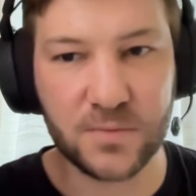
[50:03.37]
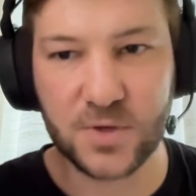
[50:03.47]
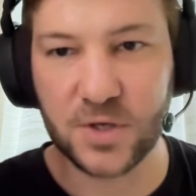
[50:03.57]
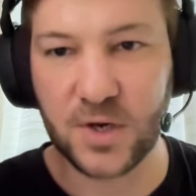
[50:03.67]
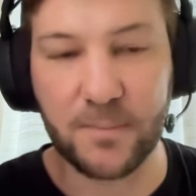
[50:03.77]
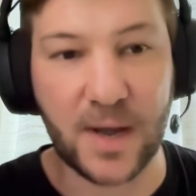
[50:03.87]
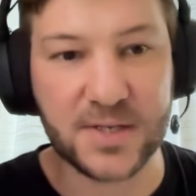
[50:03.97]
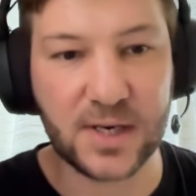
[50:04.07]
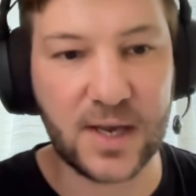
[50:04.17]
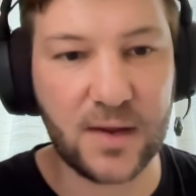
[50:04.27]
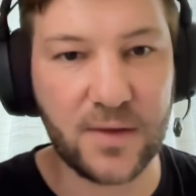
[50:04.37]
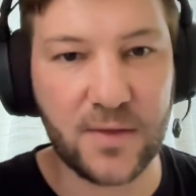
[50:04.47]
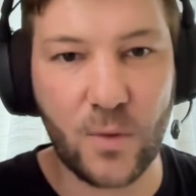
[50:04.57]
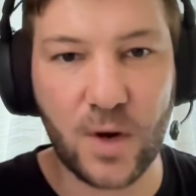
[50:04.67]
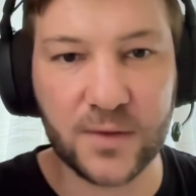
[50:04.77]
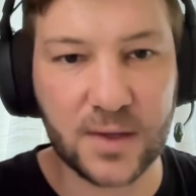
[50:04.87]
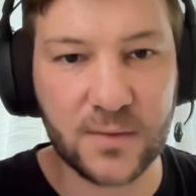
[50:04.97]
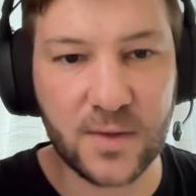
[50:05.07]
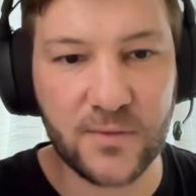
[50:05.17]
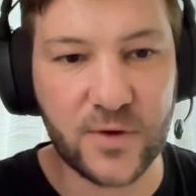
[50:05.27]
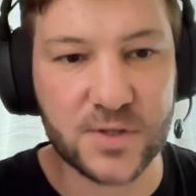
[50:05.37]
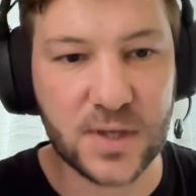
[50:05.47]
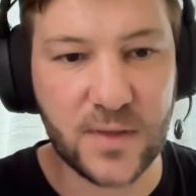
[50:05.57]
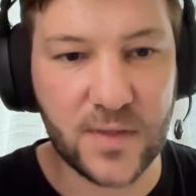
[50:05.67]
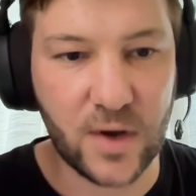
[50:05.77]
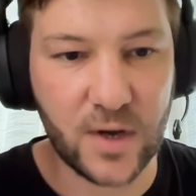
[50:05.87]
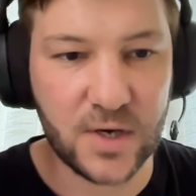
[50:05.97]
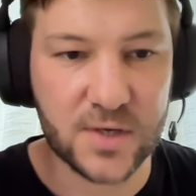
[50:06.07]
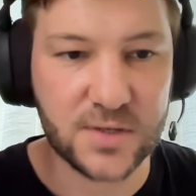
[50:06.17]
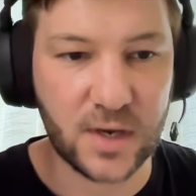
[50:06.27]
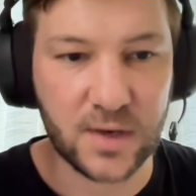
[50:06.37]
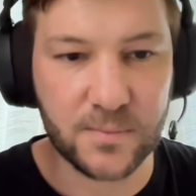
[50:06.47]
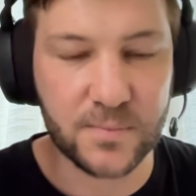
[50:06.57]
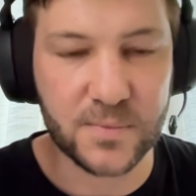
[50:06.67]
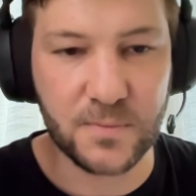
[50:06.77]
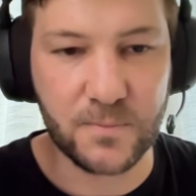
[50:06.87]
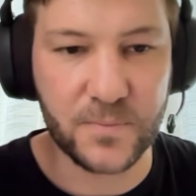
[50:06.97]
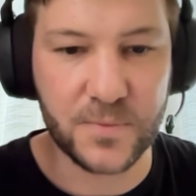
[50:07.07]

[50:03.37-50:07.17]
do basically anything they want. And the first thing that they're going to do is they're going to